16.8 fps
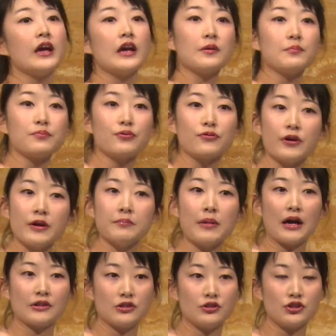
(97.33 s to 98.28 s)
in
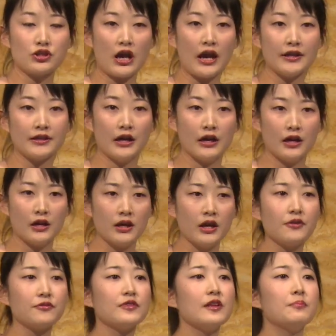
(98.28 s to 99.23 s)
pre-modern China,
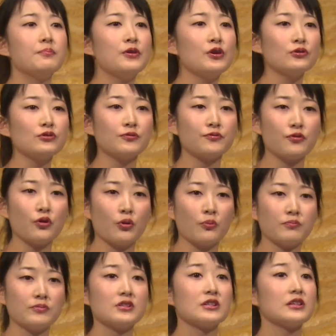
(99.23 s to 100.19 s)
if the built
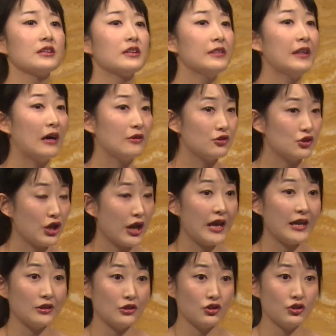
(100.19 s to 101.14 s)
form did not
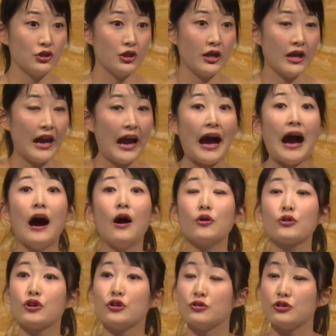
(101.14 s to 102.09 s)
change,
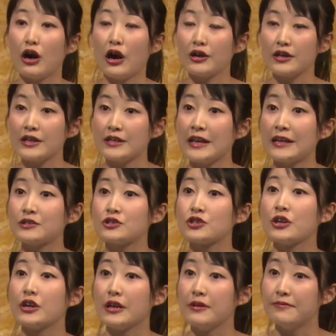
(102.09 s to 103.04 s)
how could
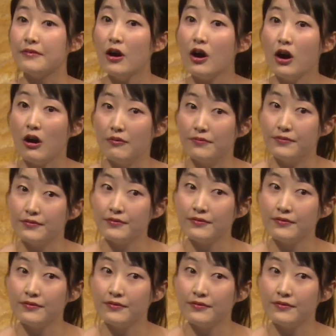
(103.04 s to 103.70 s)
architecture evolve?